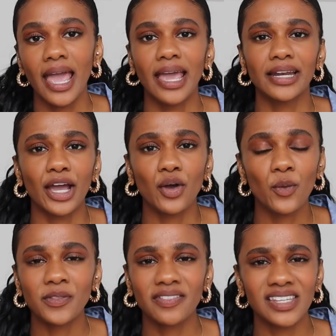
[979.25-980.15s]
And I
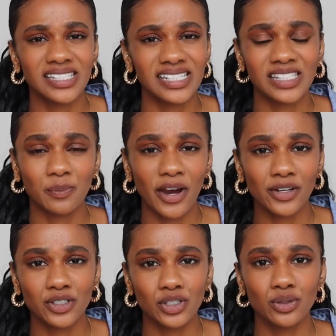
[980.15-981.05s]
hope that this
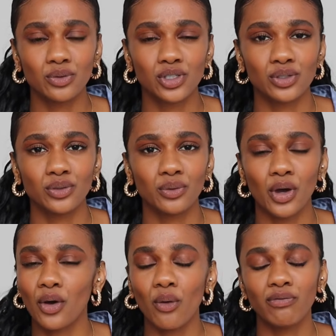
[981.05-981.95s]
inspires you
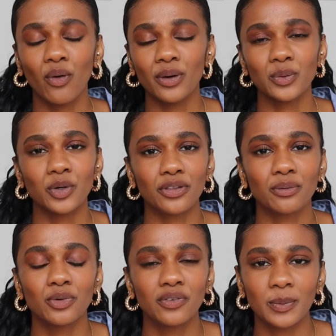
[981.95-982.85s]
to go forward with
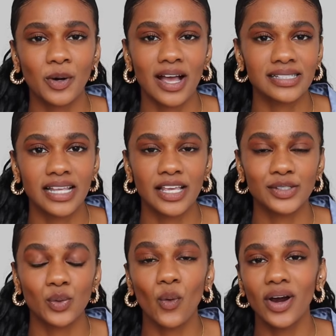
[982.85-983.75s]
your moving
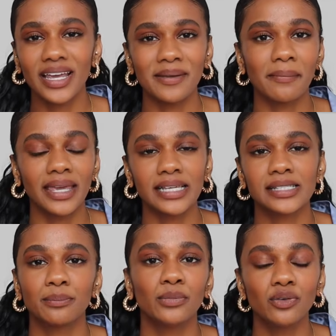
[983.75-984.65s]
process, or it
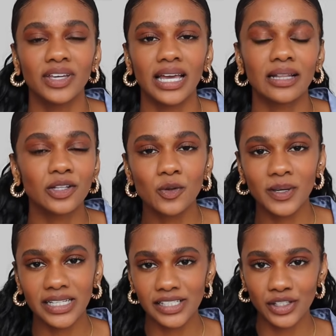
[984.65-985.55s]
makes moving a little
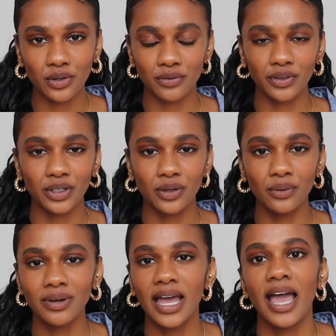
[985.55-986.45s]
bit easier for
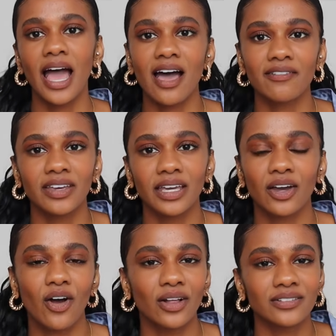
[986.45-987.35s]
you
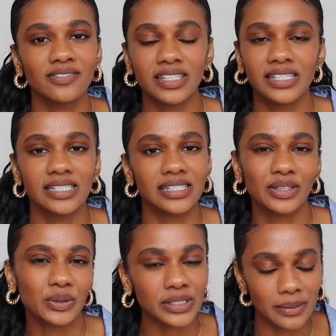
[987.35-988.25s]
having all of these
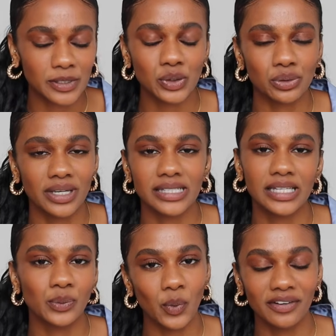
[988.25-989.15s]
little tips and tricks
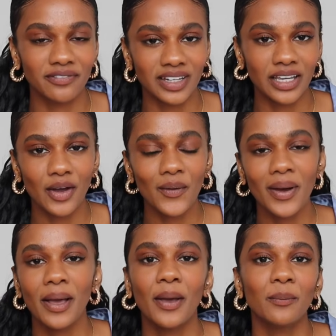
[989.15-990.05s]
in one
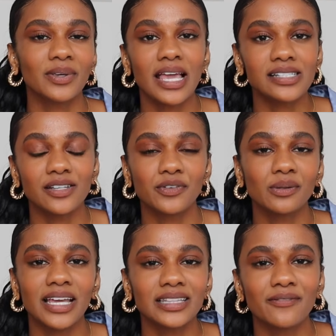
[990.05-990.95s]
video. Yes, if
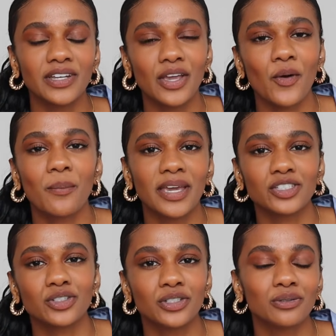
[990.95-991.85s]
you like the video,
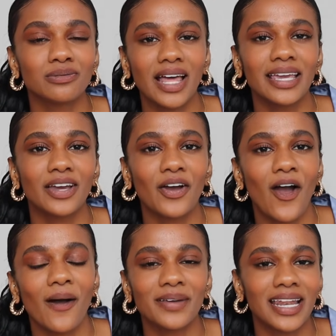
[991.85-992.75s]
make sure you like,
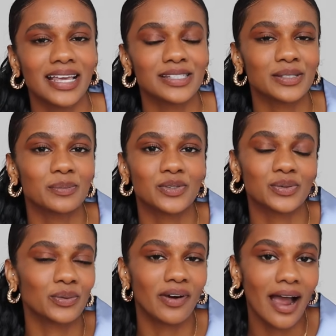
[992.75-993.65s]
comment, and
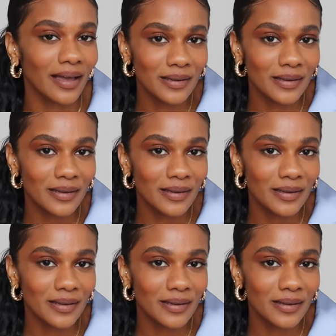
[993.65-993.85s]
subscribe.